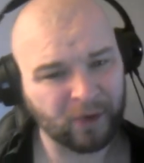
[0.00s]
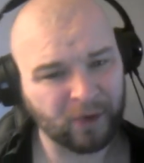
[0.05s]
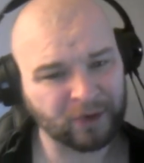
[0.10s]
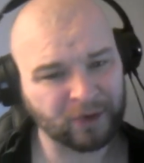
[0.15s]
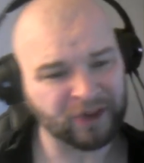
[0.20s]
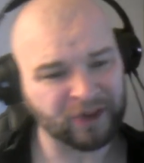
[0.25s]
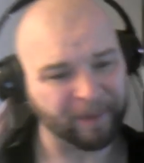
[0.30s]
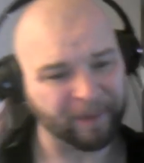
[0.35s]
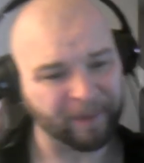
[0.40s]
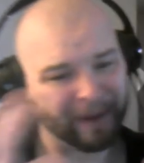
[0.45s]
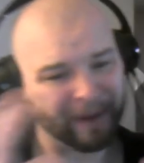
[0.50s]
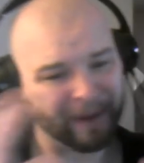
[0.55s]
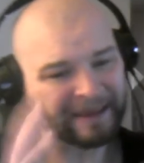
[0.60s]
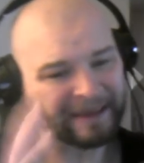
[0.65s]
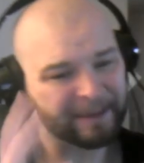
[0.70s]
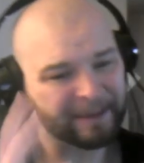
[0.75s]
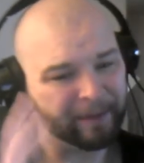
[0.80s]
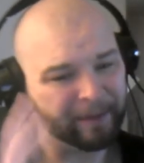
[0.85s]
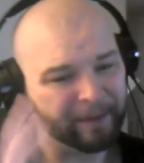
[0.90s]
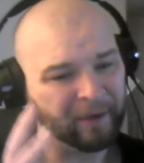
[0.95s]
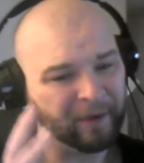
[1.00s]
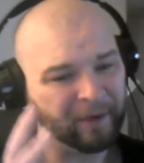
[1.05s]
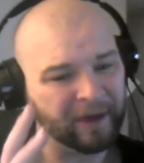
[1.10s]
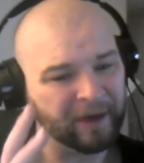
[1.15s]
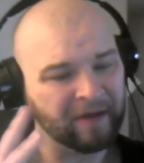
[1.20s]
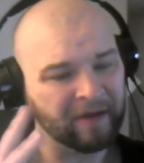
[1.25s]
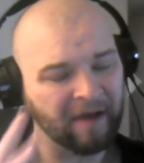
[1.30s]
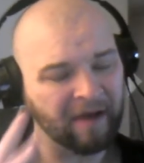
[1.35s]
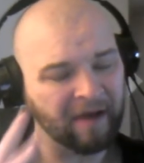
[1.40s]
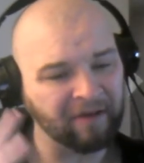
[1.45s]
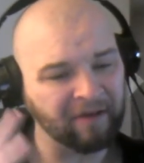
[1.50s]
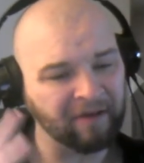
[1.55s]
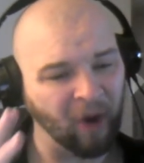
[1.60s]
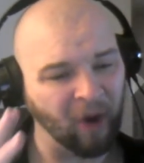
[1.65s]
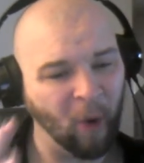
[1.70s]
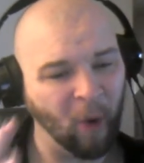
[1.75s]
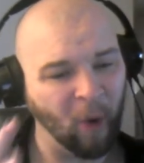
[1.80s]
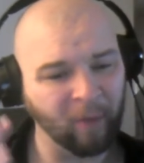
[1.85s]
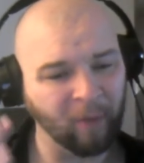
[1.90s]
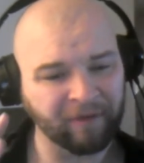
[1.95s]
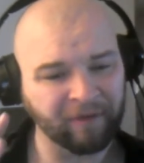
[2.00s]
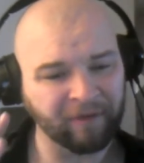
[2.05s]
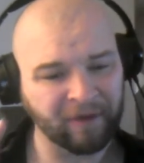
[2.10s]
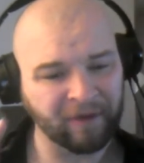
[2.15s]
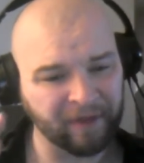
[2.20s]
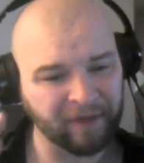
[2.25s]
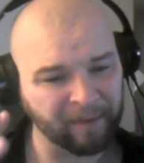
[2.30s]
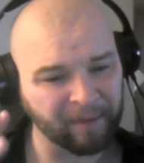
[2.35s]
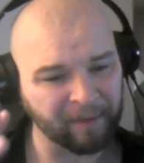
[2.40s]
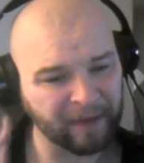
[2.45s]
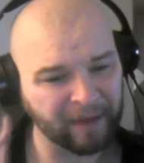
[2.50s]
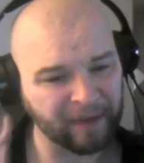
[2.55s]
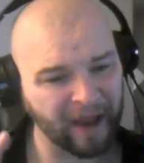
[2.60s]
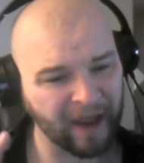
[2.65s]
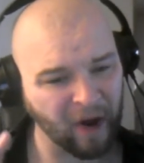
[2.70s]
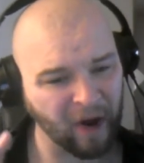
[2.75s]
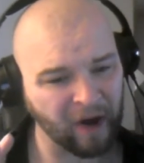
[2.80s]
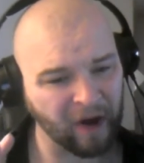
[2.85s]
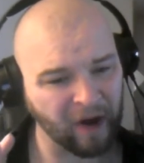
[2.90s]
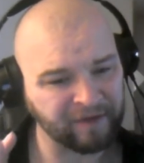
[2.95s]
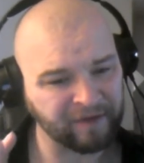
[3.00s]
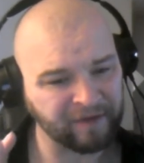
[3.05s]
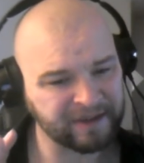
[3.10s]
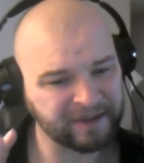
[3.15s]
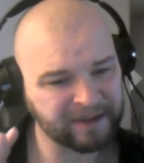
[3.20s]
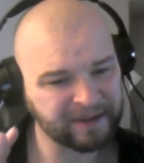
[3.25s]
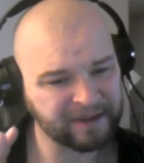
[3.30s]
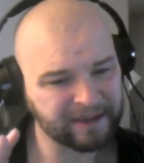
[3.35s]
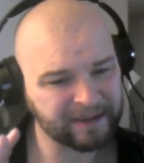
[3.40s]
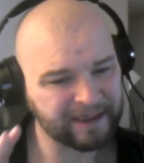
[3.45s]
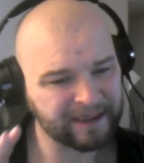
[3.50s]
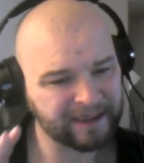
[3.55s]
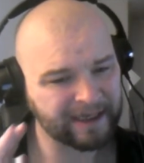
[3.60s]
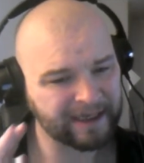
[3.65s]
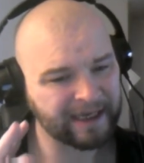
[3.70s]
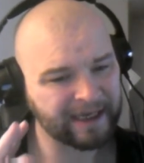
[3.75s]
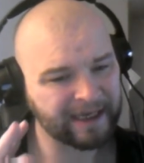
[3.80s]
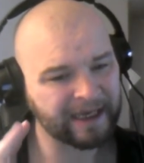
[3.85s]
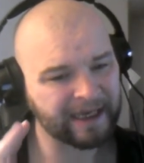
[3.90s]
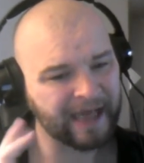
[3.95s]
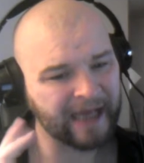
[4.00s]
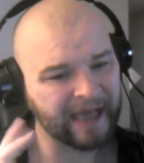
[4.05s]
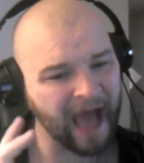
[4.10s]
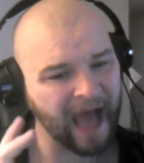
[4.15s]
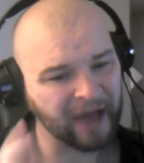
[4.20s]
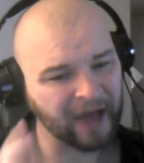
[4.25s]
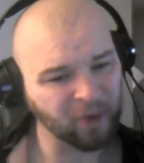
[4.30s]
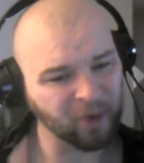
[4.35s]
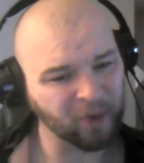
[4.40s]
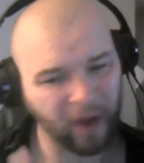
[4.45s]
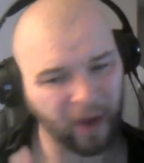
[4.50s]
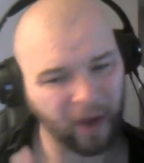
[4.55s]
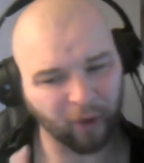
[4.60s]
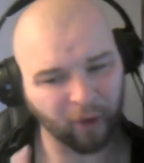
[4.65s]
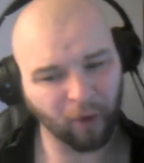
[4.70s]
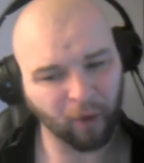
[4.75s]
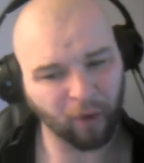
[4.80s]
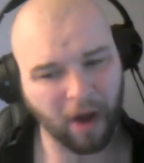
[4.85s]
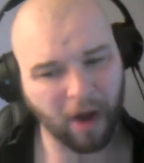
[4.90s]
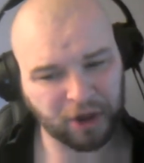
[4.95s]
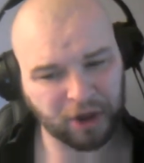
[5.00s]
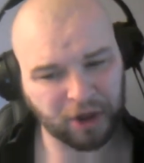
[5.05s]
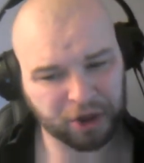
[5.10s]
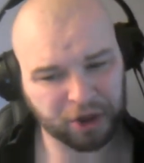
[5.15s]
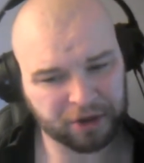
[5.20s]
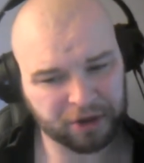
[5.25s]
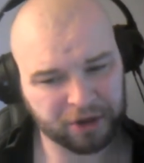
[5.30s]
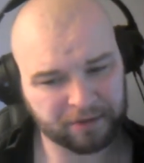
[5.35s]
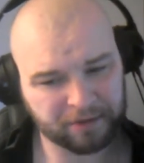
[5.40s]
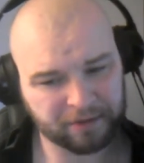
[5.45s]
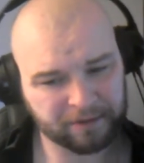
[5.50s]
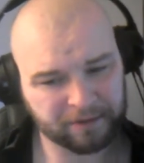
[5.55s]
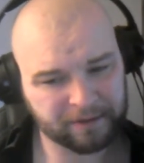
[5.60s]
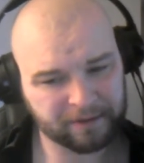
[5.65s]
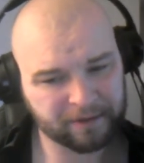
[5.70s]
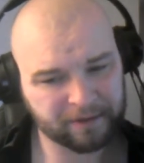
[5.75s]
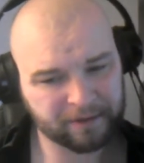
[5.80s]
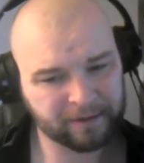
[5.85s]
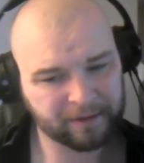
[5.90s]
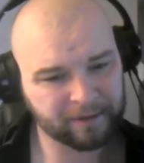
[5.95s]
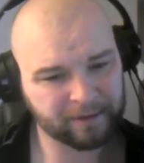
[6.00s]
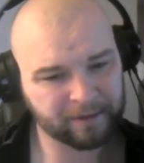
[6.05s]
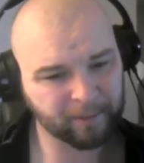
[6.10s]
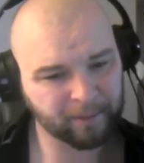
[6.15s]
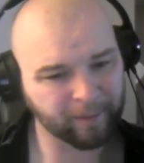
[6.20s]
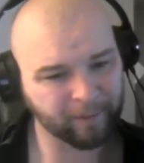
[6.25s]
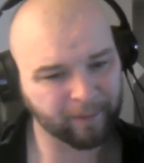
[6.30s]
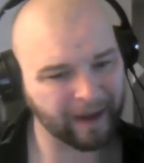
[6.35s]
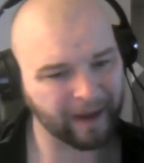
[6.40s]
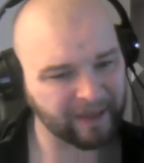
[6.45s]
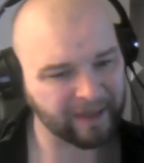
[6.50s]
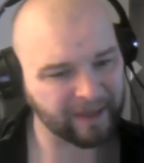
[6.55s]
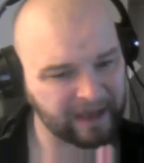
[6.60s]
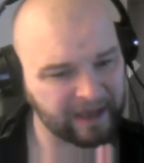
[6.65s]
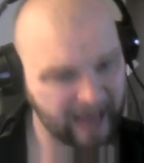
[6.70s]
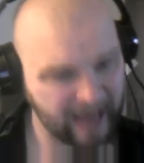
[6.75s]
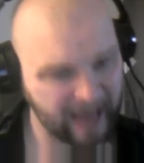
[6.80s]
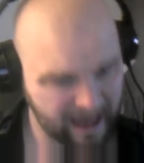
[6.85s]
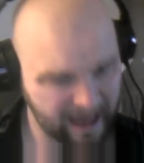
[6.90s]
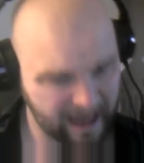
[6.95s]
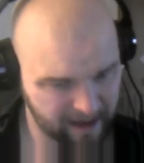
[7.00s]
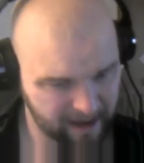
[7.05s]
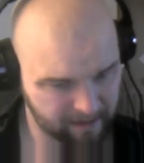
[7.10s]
to the possibility of having home field in the playoffs, and you got crushed by the Yeti.